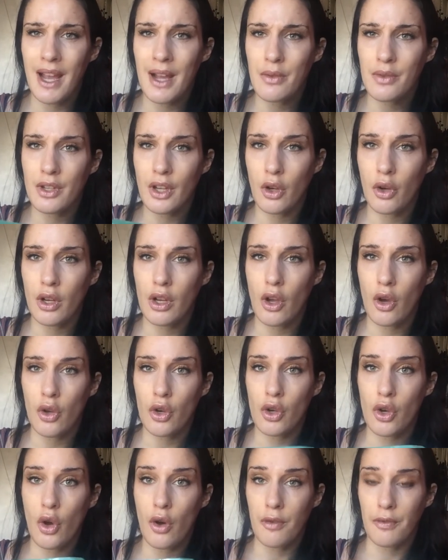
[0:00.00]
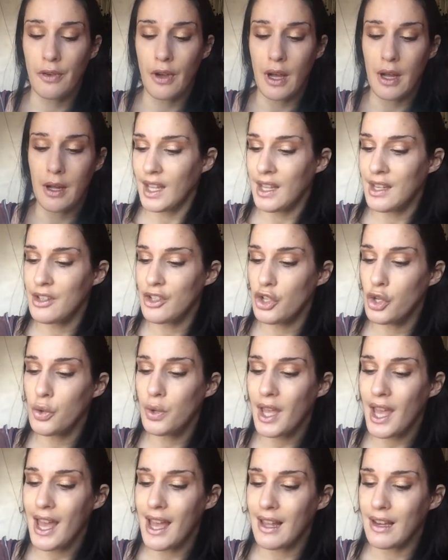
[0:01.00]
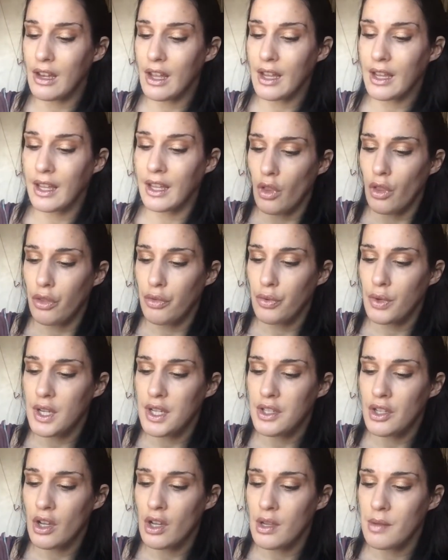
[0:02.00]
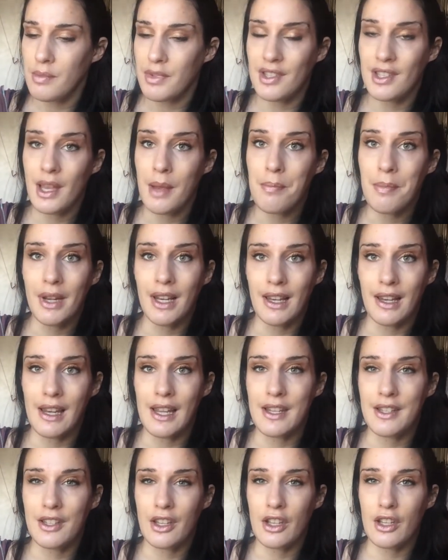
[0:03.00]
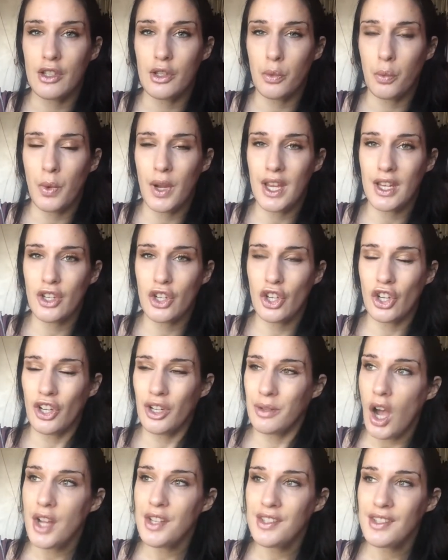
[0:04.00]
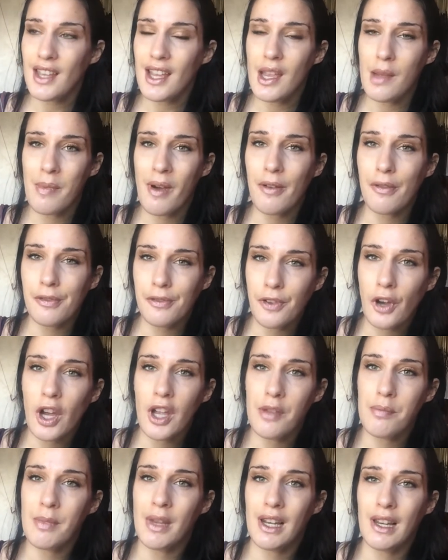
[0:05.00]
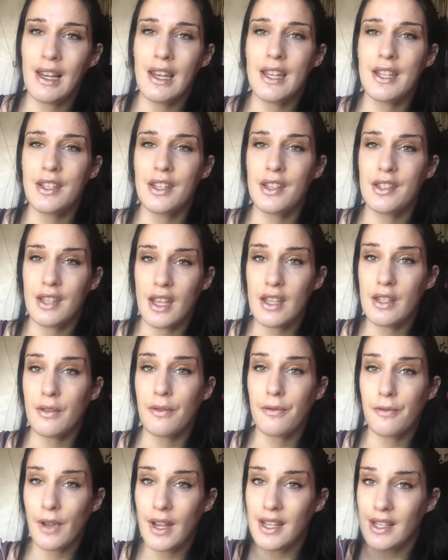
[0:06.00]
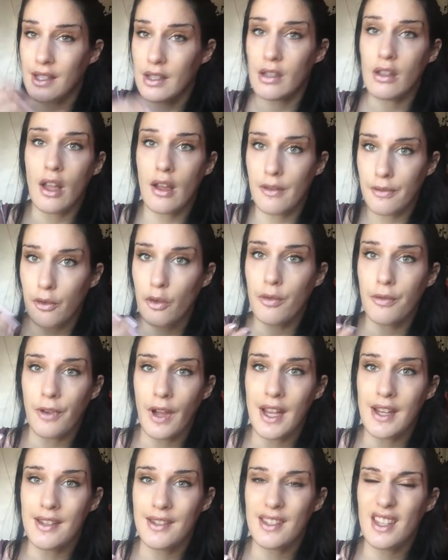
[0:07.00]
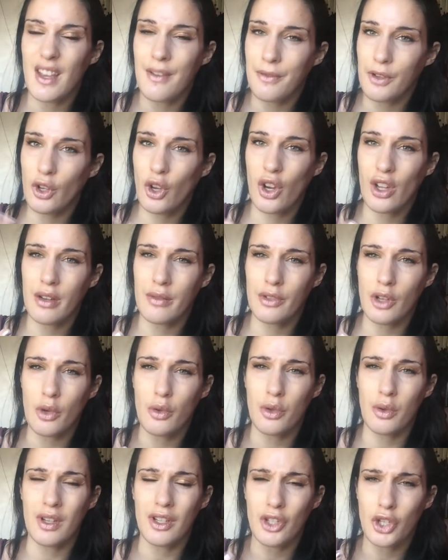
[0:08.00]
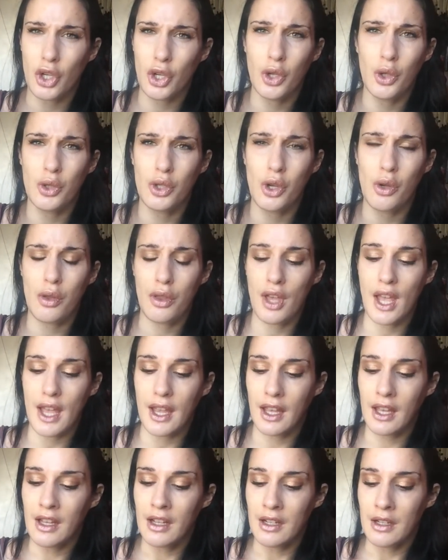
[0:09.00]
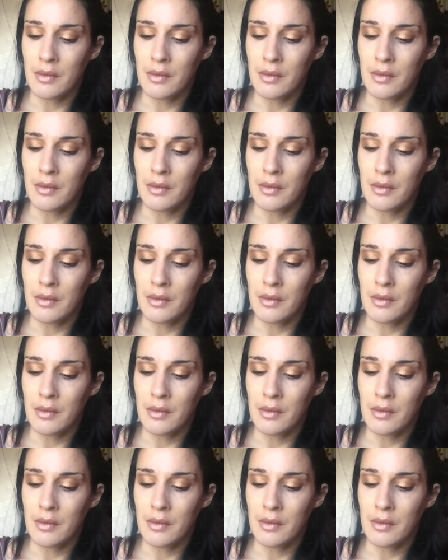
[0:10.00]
I got it on offer. And you get like 3 times 10 milliliters, which I'd say about 5 milliliters is a face, like a full face, if you kind of don't do it too thick.